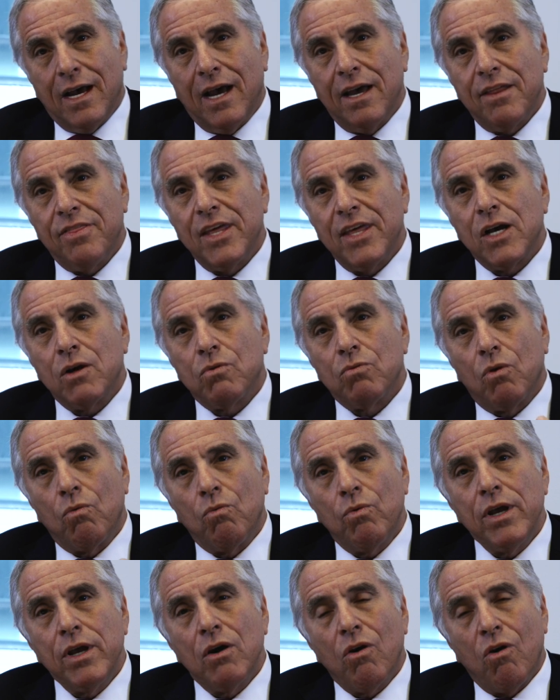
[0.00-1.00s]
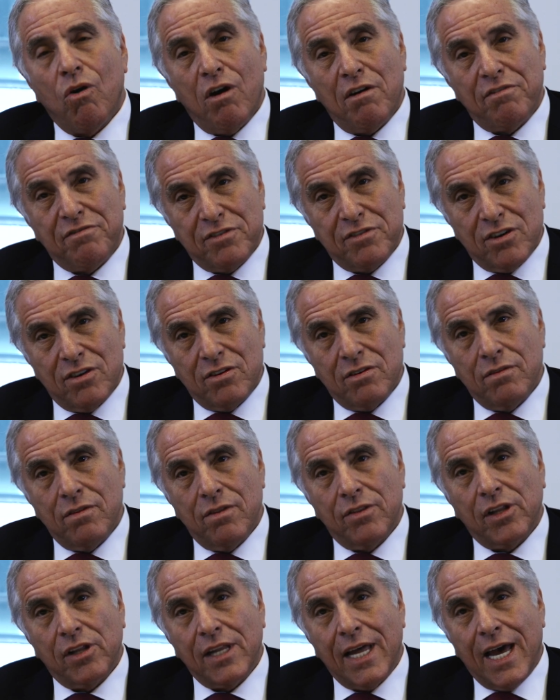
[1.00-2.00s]
I think we offer
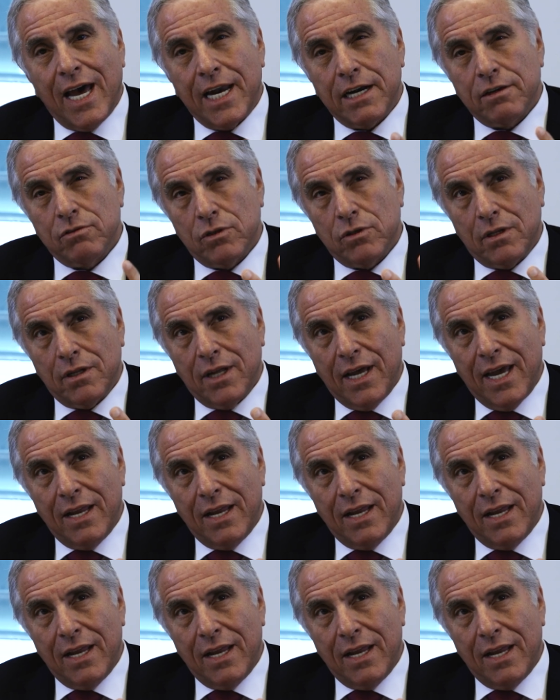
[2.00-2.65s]
the lateral,